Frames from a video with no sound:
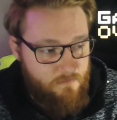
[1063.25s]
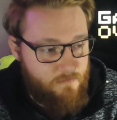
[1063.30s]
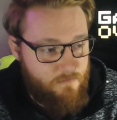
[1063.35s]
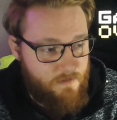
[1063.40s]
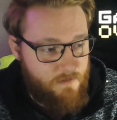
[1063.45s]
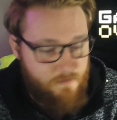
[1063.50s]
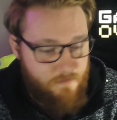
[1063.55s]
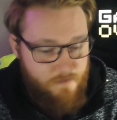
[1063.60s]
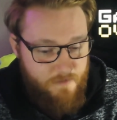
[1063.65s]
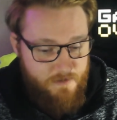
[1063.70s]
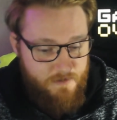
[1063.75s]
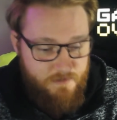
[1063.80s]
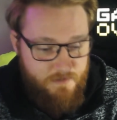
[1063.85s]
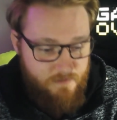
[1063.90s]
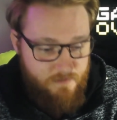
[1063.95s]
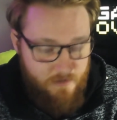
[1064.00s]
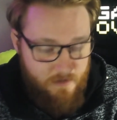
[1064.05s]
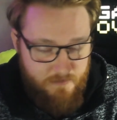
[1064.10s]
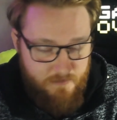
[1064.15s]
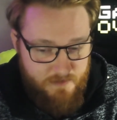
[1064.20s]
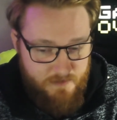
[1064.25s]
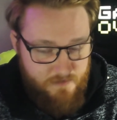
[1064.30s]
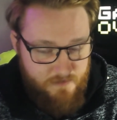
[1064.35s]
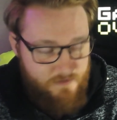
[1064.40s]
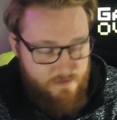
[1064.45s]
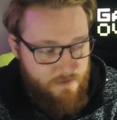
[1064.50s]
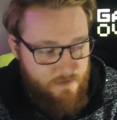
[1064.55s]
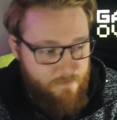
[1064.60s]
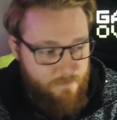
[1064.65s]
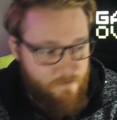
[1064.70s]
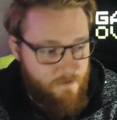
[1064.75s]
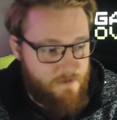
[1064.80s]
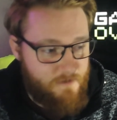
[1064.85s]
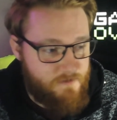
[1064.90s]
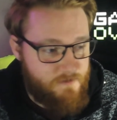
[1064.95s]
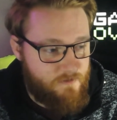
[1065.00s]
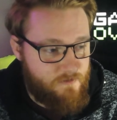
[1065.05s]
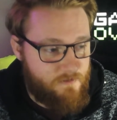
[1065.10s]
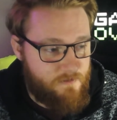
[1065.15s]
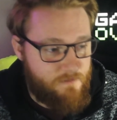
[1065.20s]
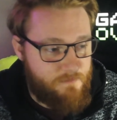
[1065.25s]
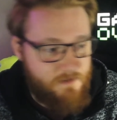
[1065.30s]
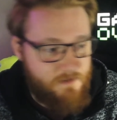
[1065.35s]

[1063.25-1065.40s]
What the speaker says: I was in the top 5 streams